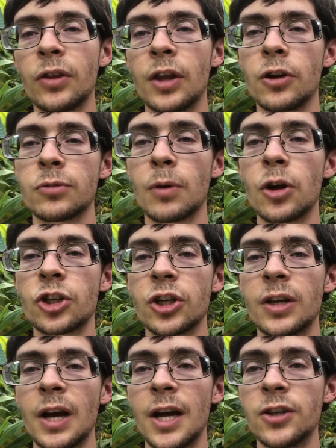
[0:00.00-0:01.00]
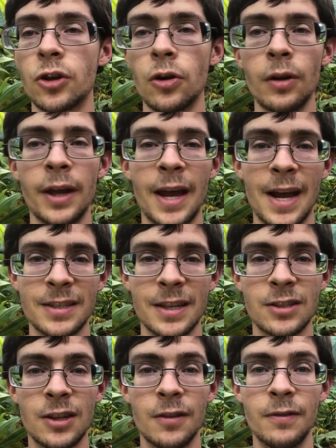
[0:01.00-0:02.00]
There's merchandise, early access
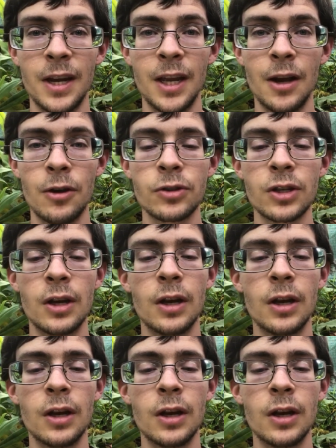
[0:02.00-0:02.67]
to the videos,